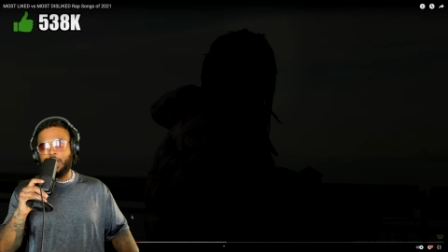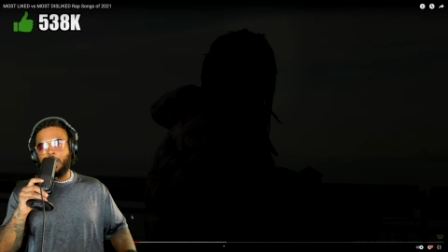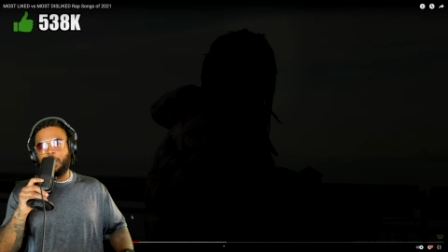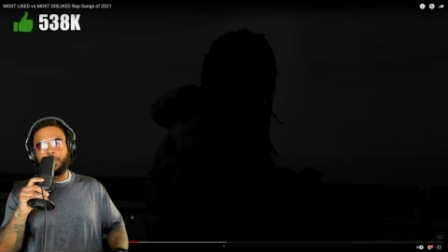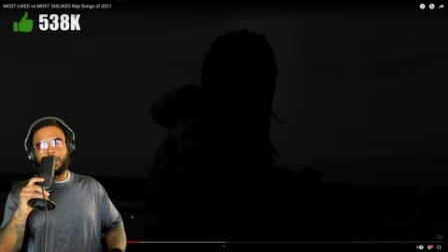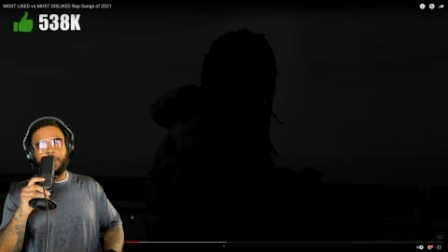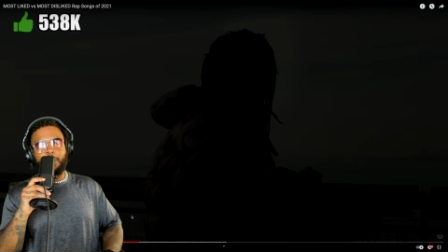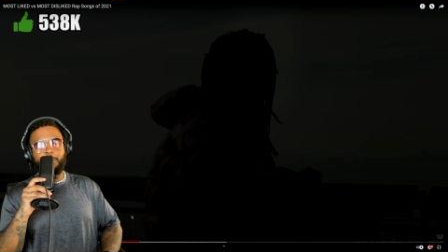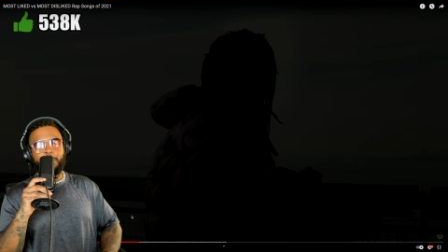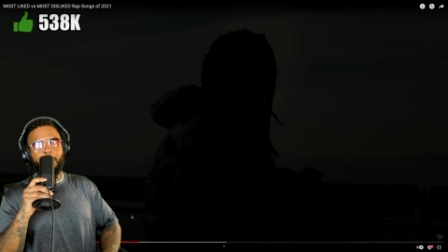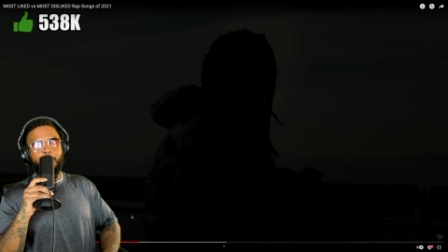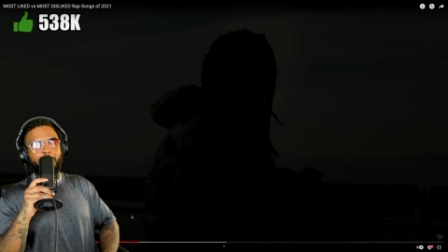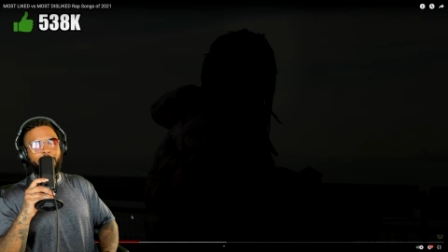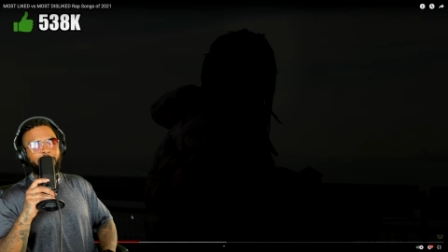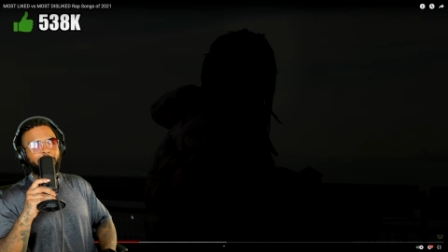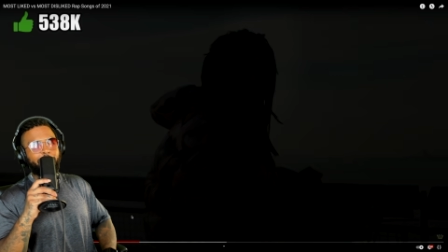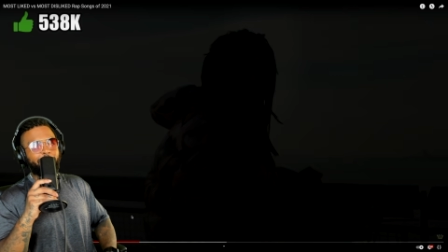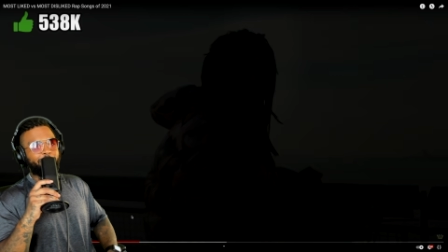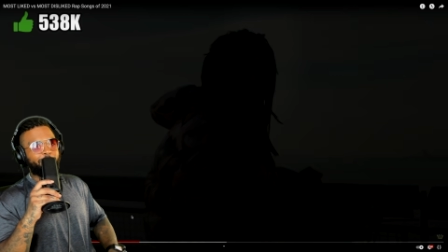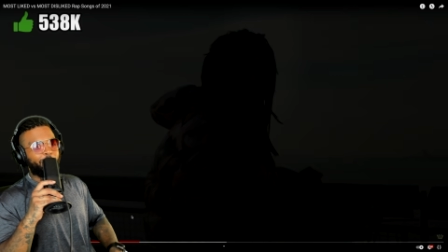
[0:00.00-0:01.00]
Oh yeah, we all
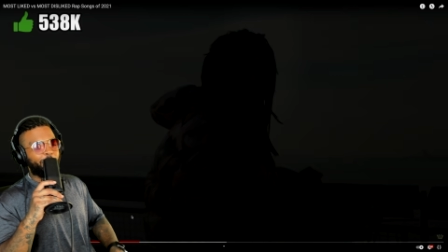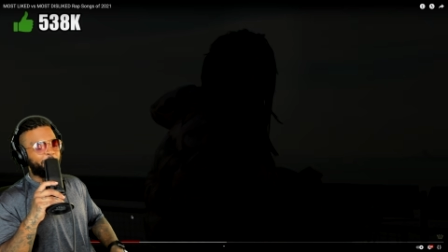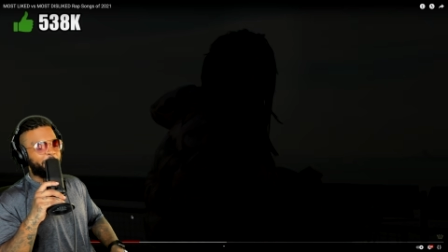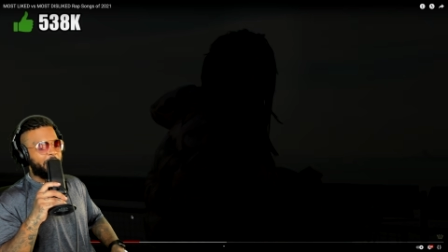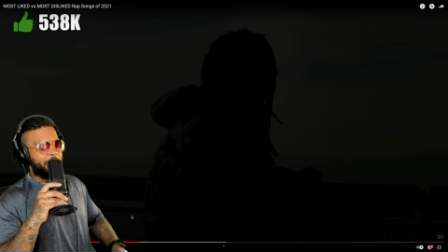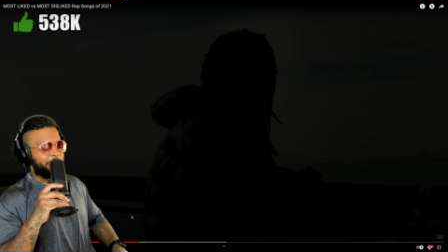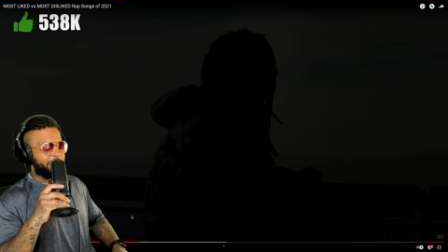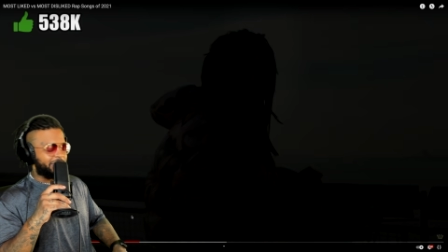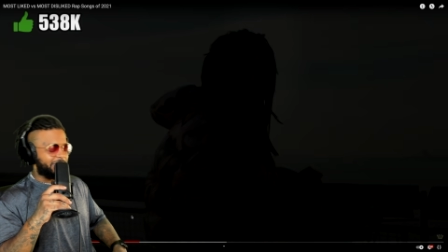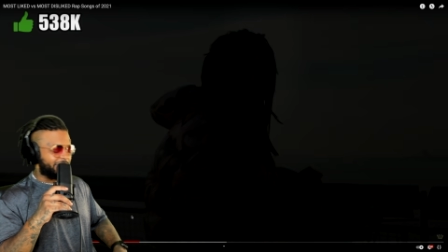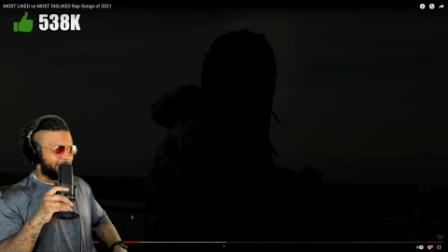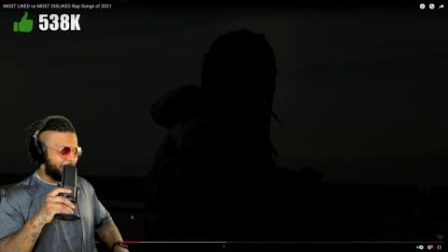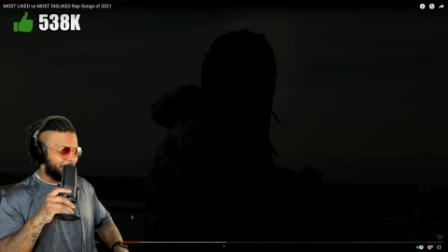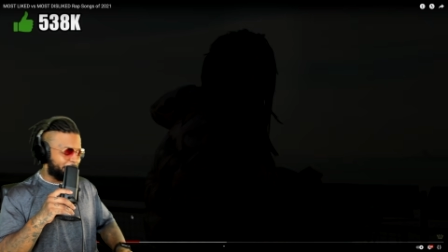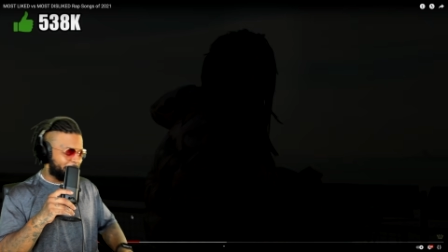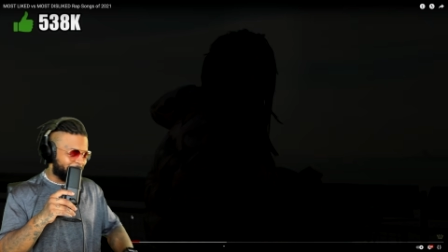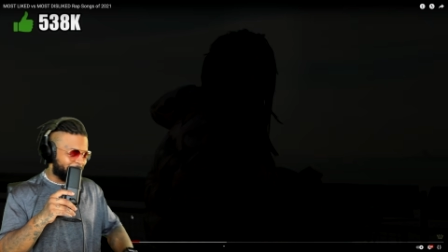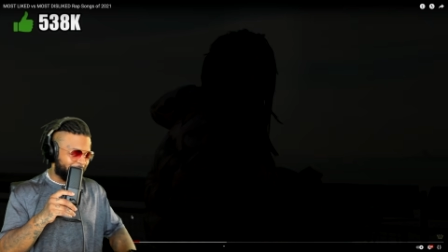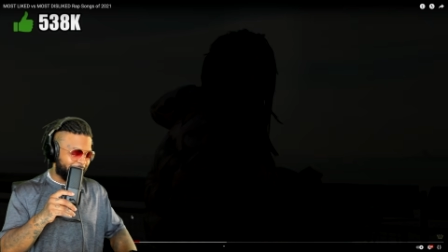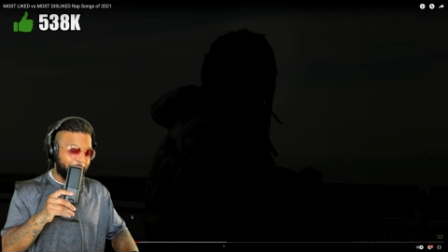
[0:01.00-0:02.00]
love Throw Baby. Let's
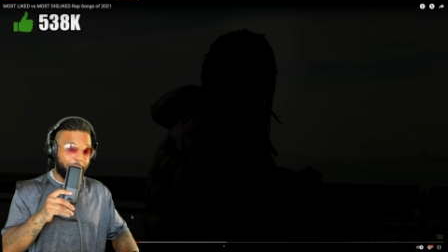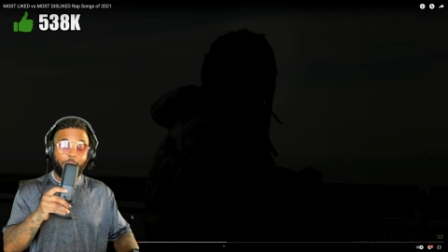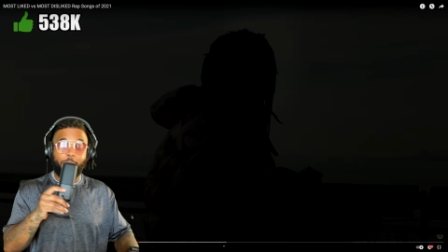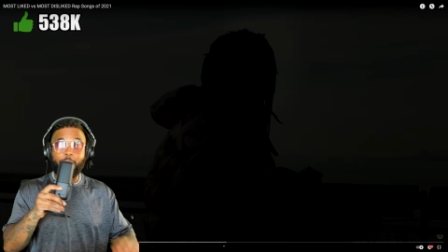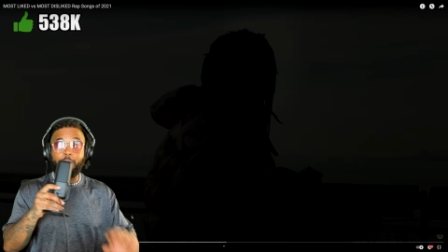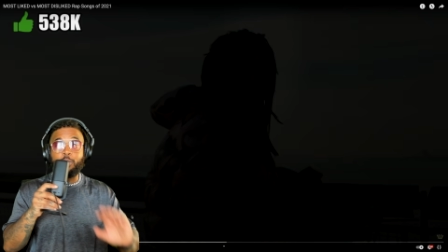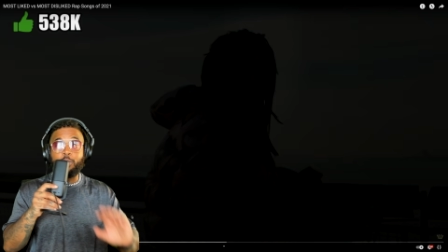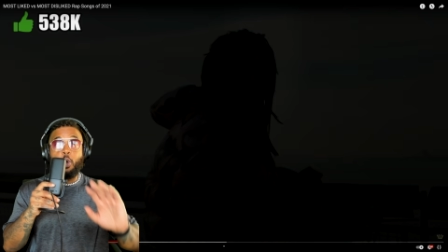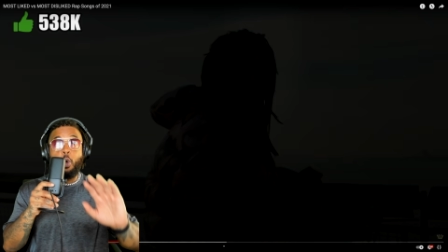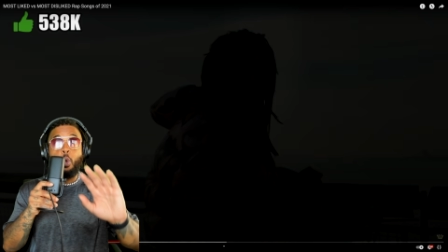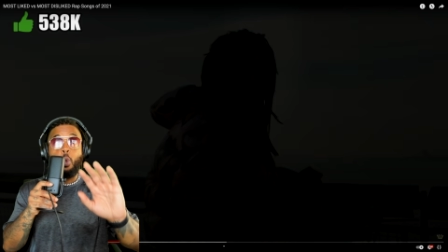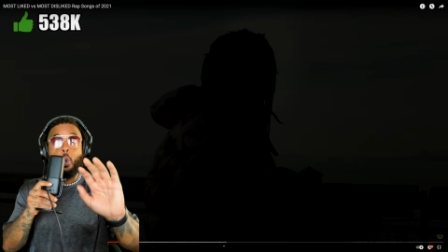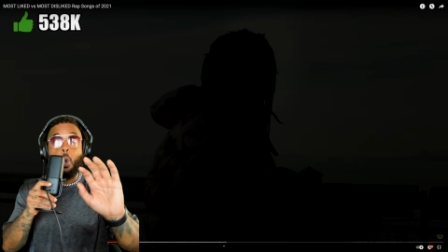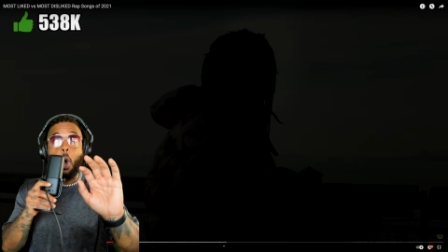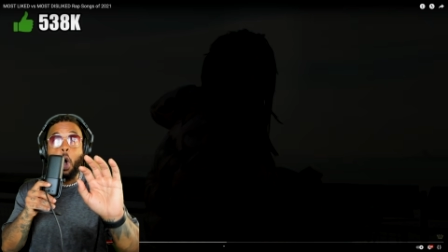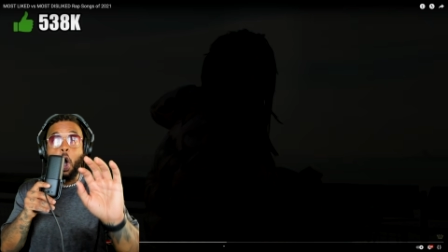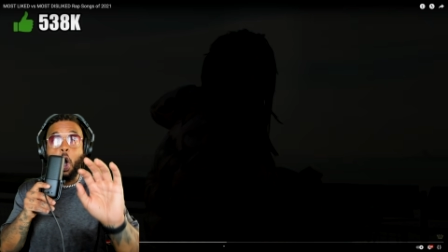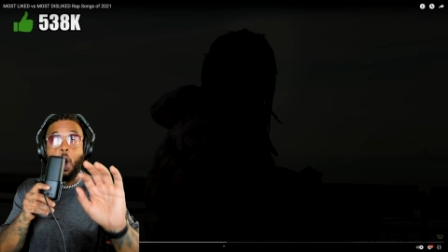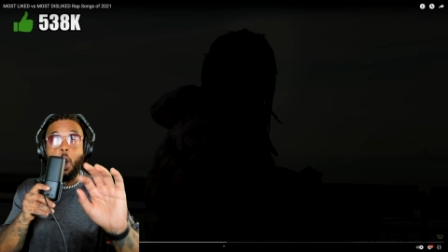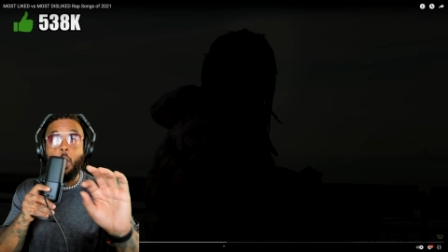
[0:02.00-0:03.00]
keep it a whoa,
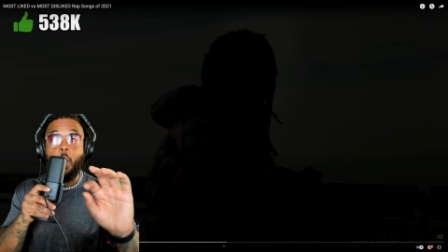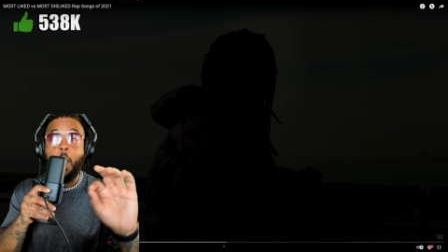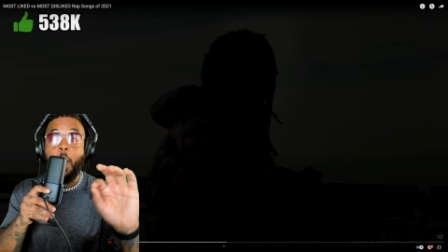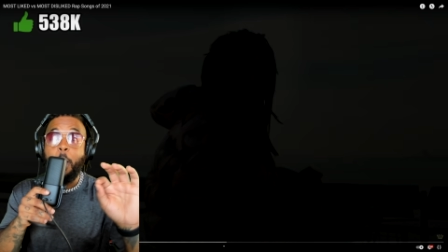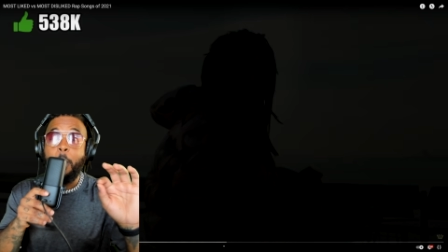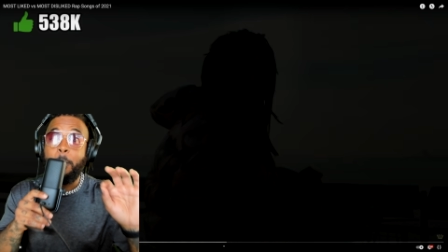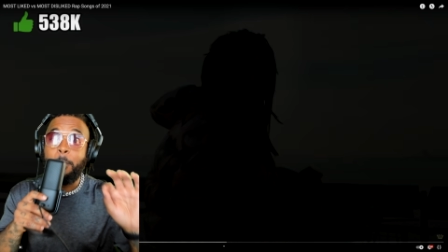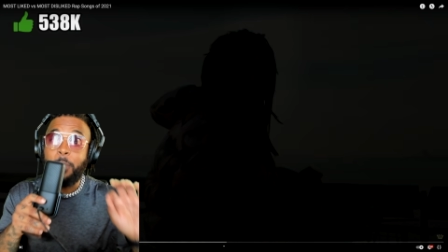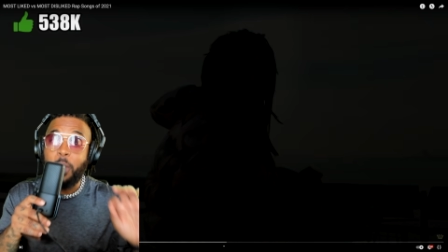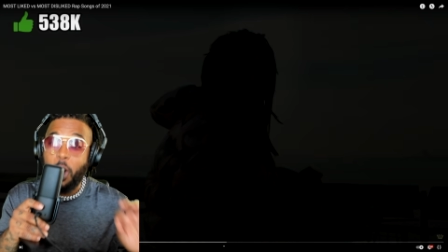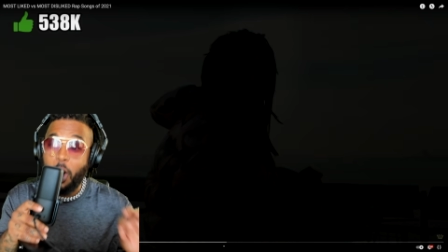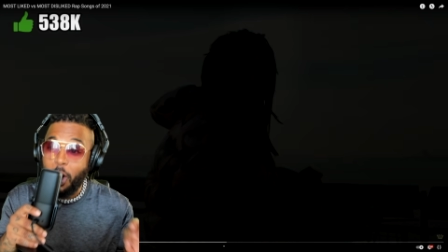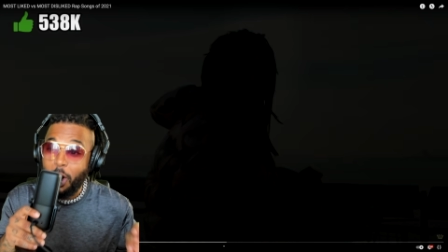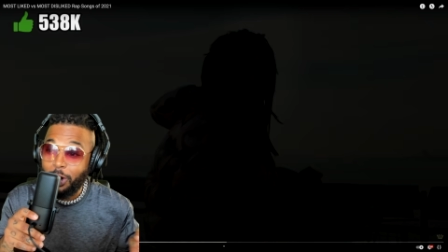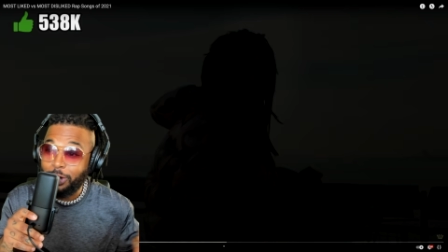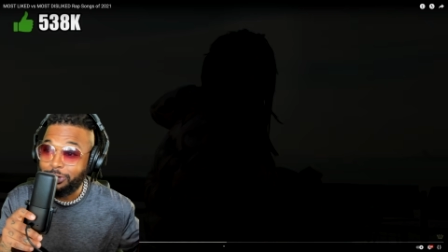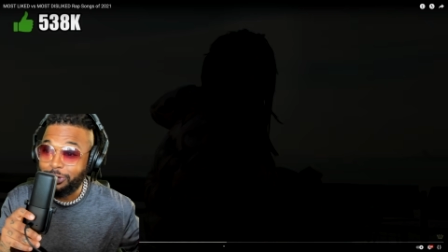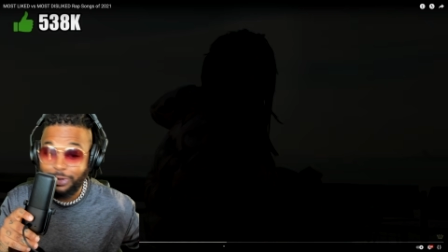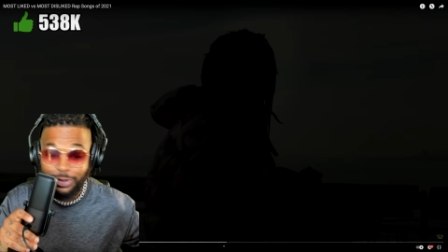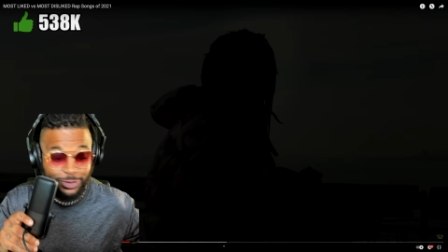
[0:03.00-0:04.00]
whoa,
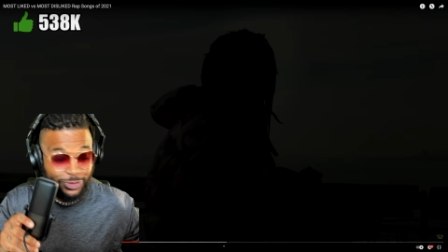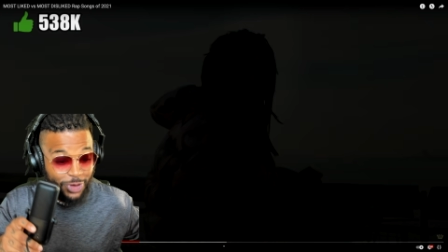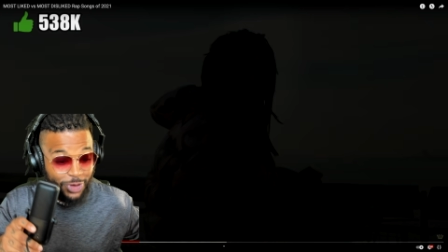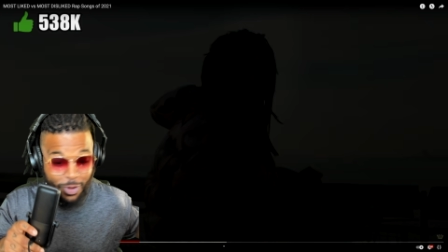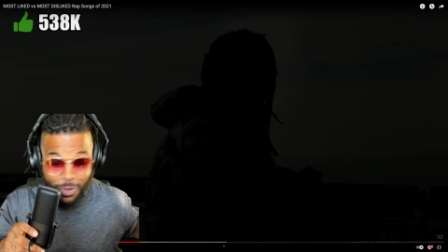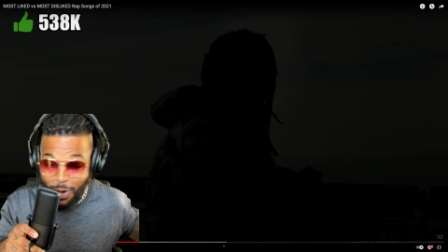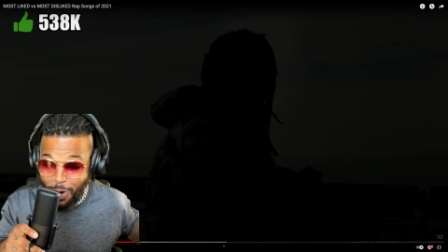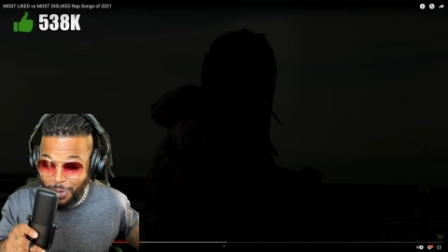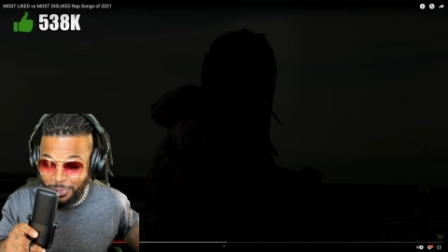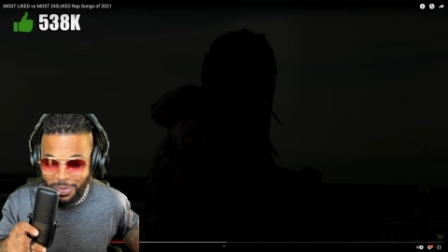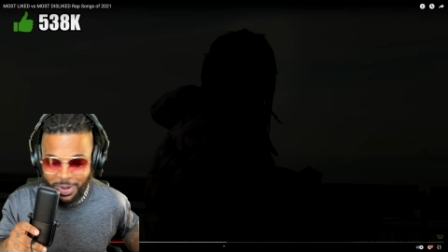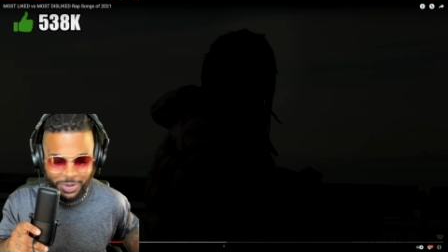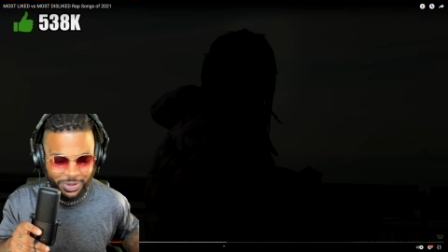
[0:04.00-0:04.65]
pause, no homo.